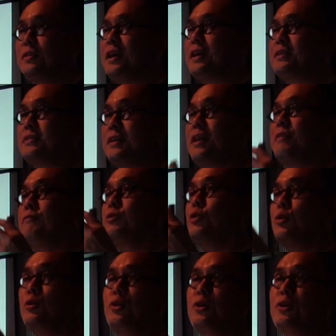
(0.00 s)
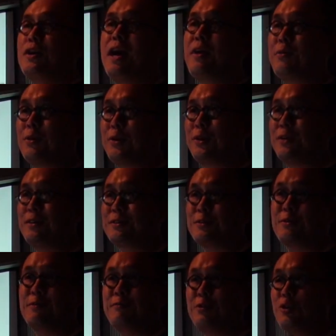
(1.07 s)
thing is that if you don't look good, I don't look good.
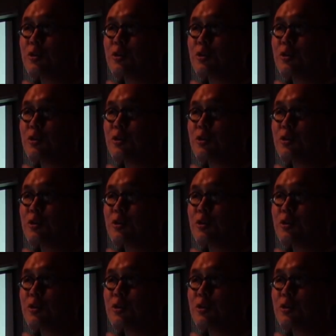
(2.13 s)
So if